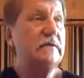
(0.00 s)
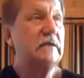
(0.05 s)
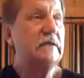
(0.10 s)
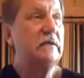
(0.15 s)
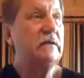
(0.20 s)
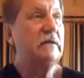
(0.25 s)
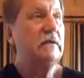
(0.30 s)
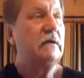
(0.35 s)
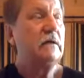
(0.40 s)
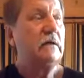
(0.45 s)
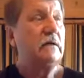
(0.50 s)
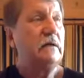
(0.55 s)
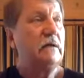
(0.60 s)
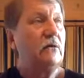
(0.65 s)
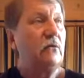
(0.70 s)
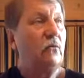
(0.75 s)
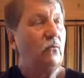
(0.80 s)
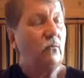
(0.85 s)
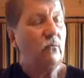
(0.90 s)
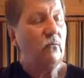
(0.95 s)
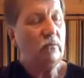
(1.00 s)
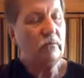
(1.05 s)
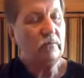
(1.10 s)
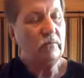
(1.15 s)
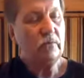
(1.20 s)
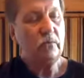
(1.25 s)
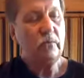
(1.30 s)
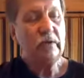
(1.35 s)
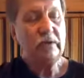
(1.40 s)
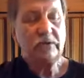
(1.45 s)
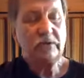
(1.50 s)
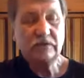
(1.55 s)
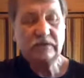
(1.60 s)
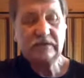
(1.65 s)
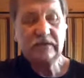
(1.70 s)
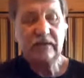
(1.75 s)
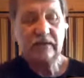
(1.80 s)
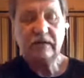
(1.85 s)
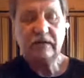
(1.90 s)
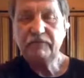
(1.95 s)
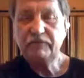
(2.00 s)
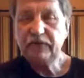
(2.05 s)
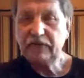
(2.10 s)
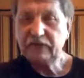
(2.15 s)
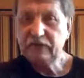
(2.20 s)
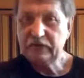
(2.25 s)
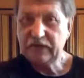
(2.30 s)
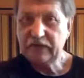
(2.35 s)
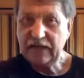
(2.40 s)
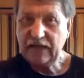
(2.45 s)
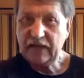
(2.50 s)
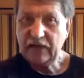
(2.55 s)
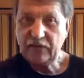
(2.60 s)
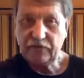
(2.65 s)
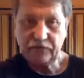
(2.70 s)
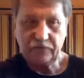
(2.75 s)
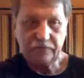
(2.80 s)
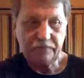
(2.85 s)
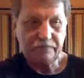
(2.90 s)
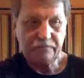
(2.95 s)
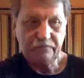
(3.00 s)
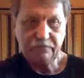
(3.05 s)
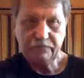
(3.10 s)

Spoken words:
that with your second finger down,